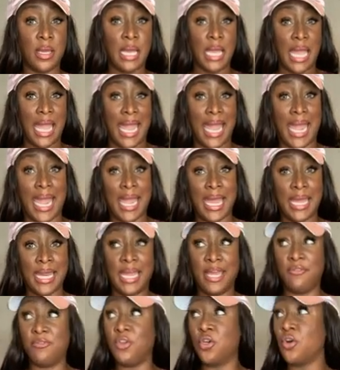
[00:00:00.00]
And
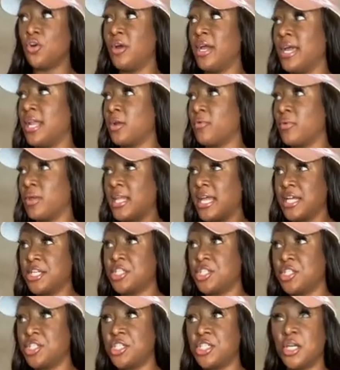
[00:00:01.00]
if you're in a
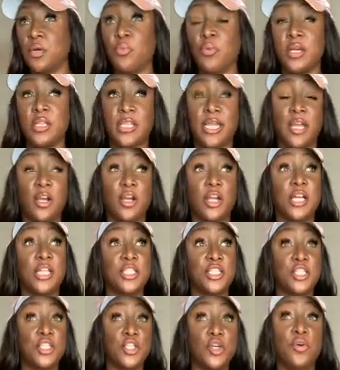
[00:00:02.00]
relationship where they're
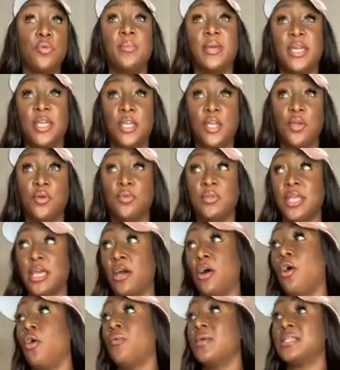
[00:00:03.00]
consuming you, they
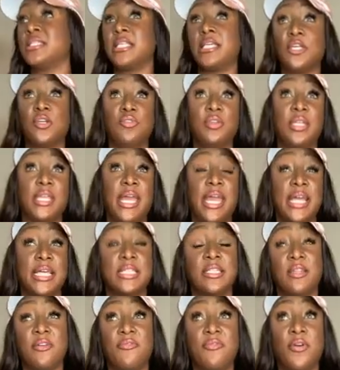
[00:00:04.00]
always think you need to
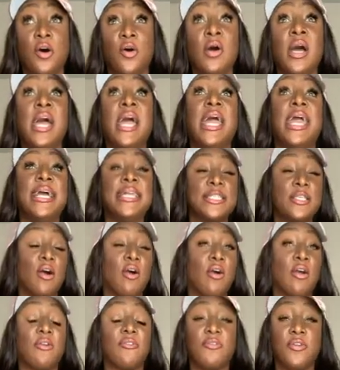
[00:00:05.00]
answer the phone, it's
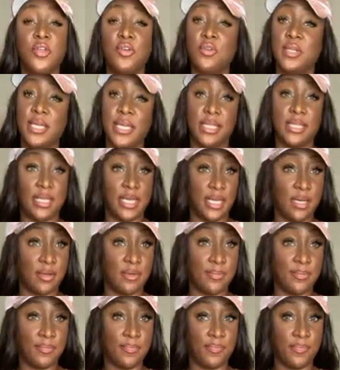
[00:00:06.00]
harder for you to get there.
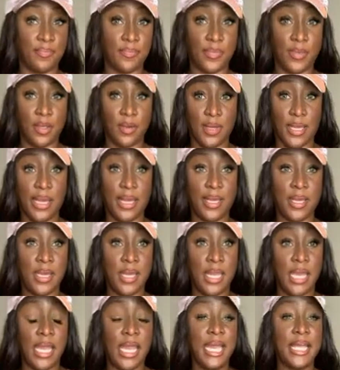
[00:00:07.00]
Okay?
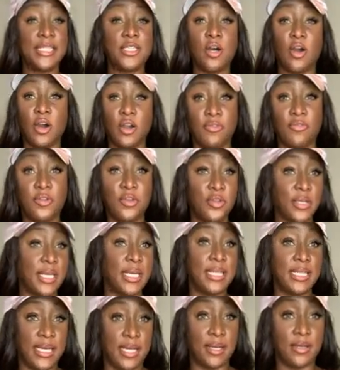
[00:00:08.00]
It's harder for you to
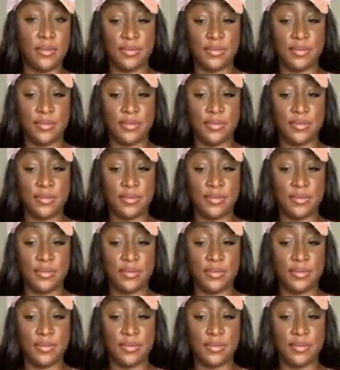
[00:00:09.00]
get there.